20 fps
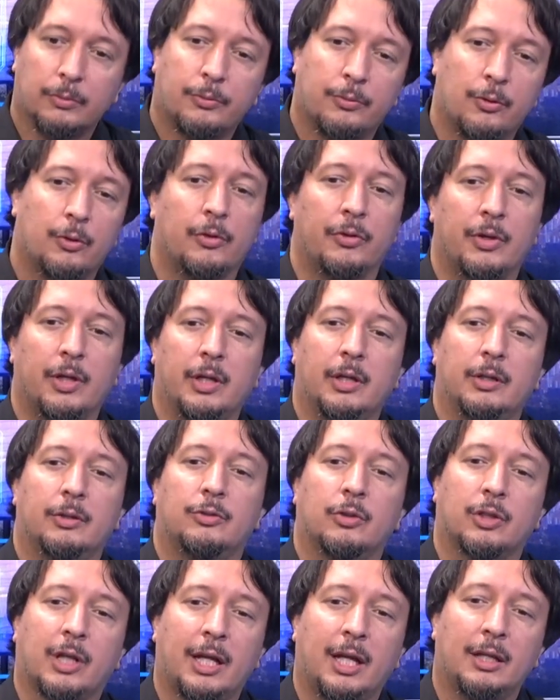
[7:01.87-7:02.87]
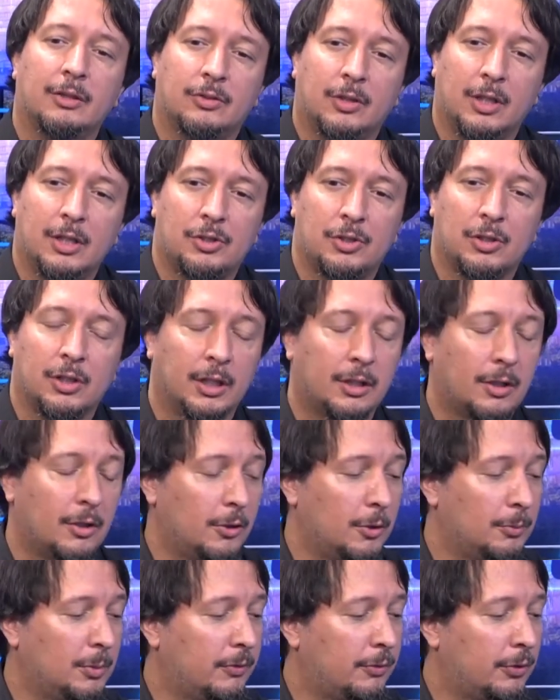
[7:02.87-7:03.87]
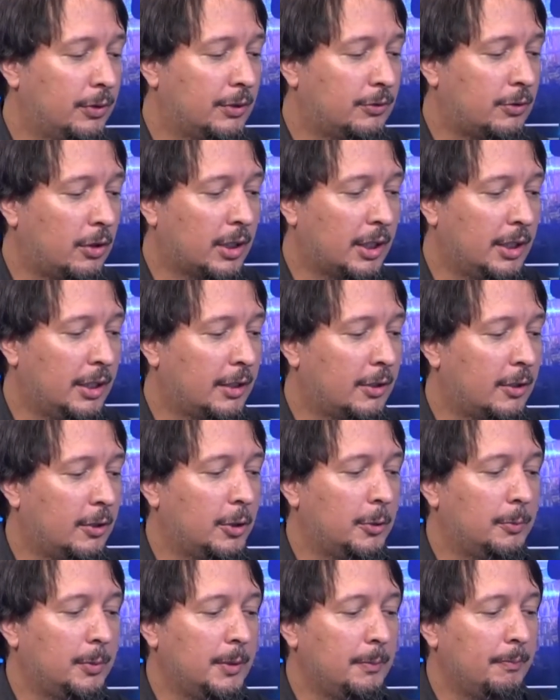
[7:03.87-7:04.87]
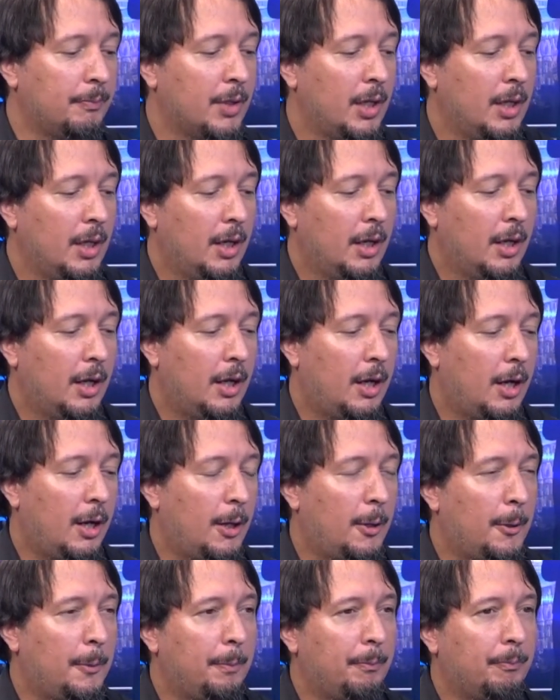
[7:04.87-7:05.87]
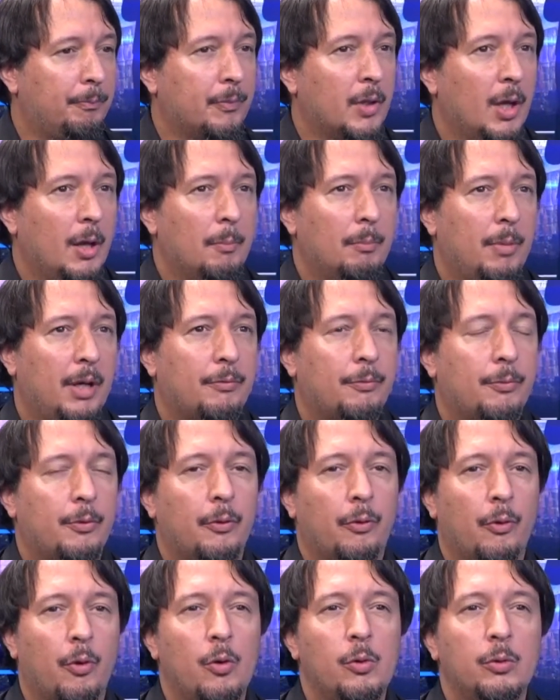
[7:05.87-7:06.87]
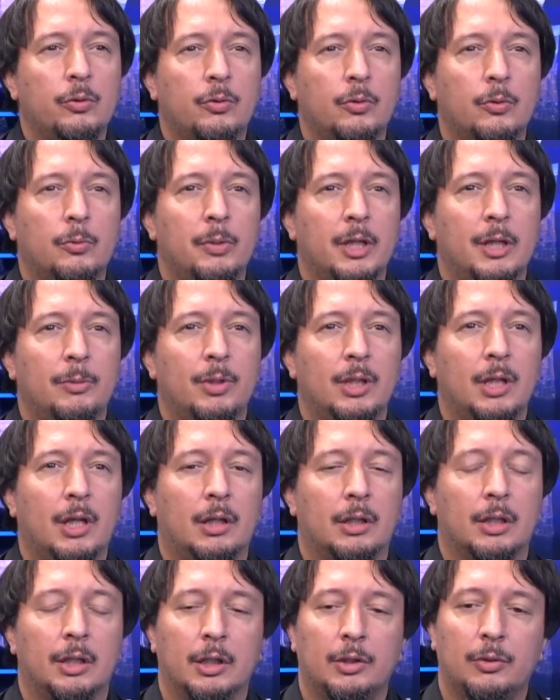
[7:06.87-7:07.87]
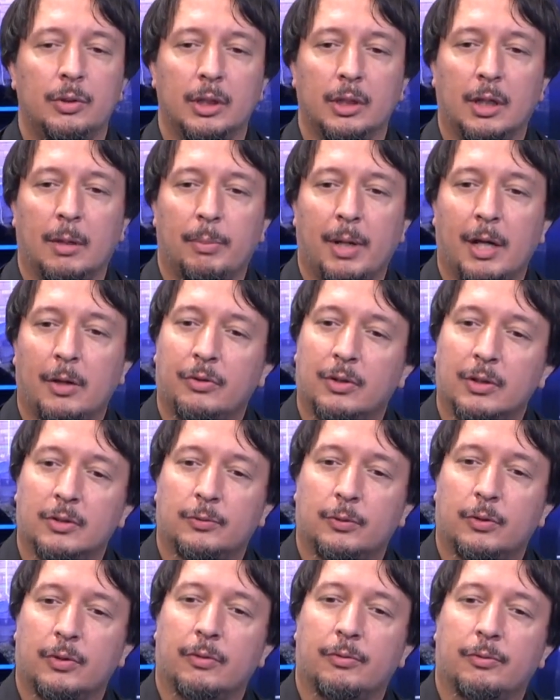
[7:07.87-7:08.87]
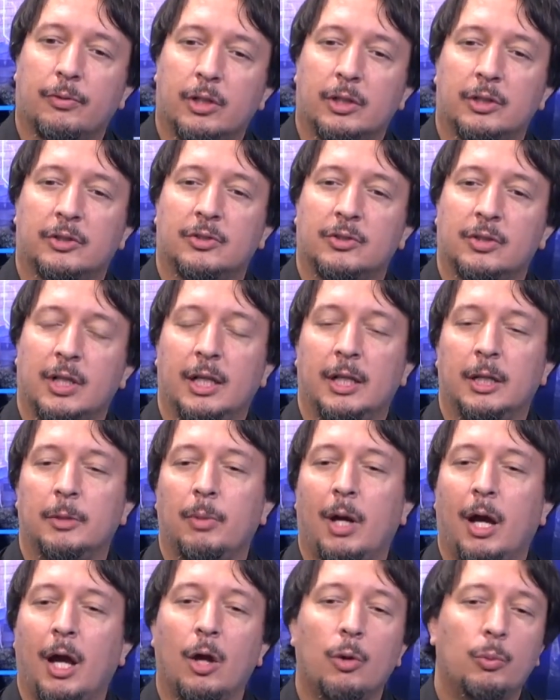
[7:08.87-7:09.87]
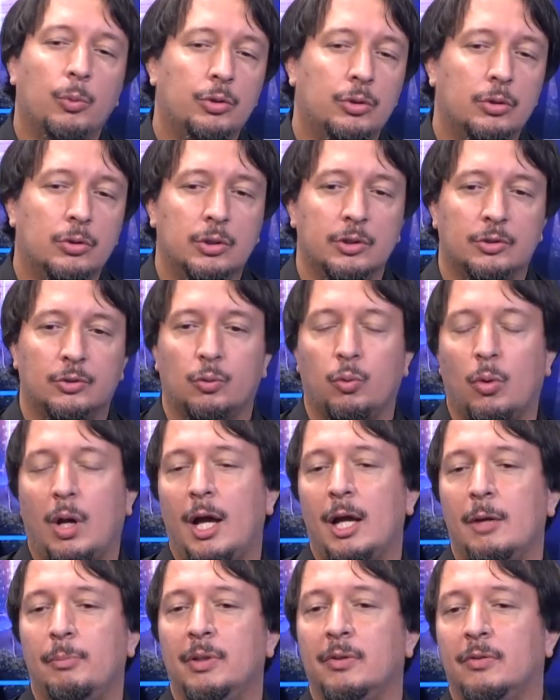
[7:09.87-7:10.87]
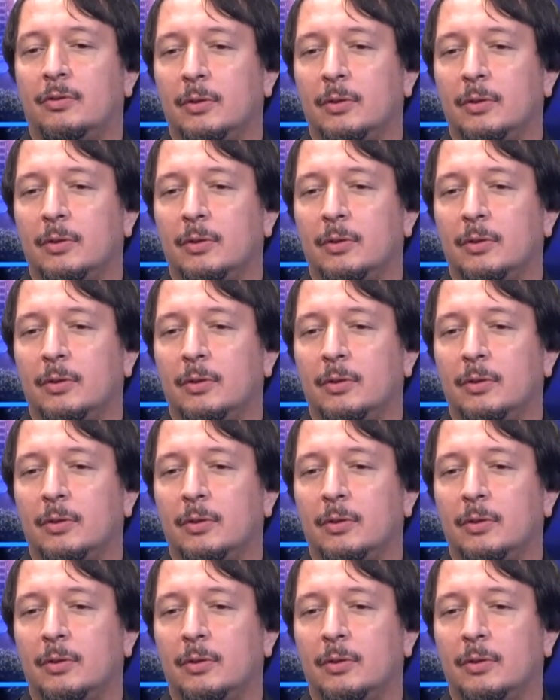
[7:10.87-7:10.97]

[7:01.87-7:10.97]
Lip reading: for the tokenization economy, for the token economy. But for those who maybe are hearing about this for the first time, how would you describe in